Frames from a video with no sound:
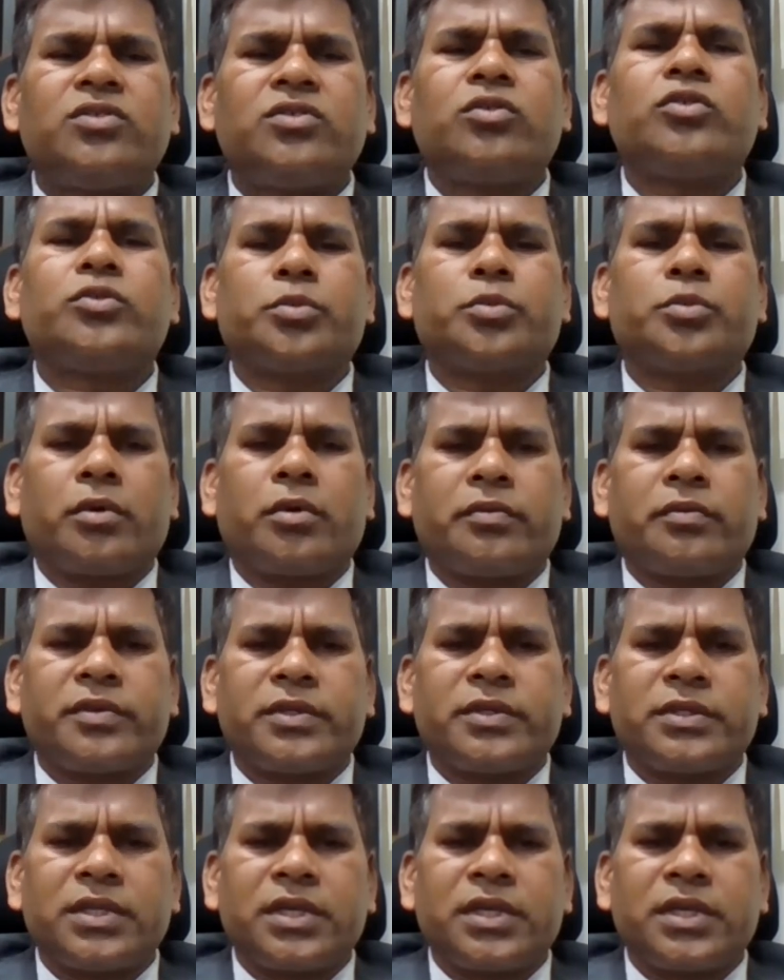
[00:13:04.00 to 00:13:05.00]
resource
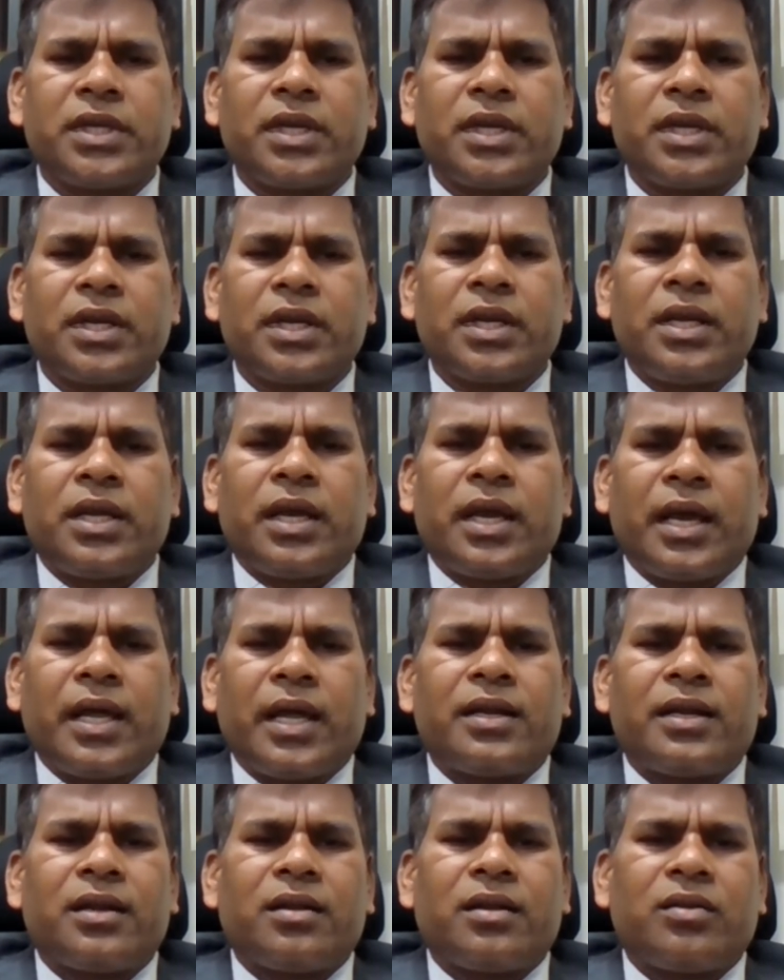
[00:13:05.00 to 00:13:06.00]
provisioning
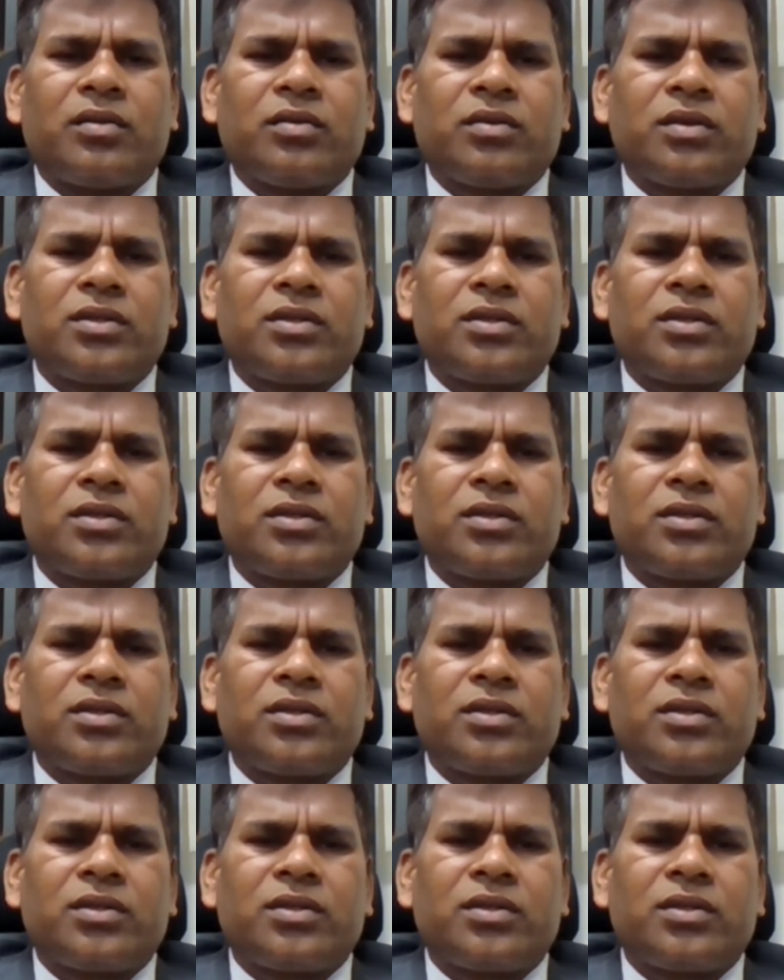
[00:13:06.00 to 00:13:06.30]
and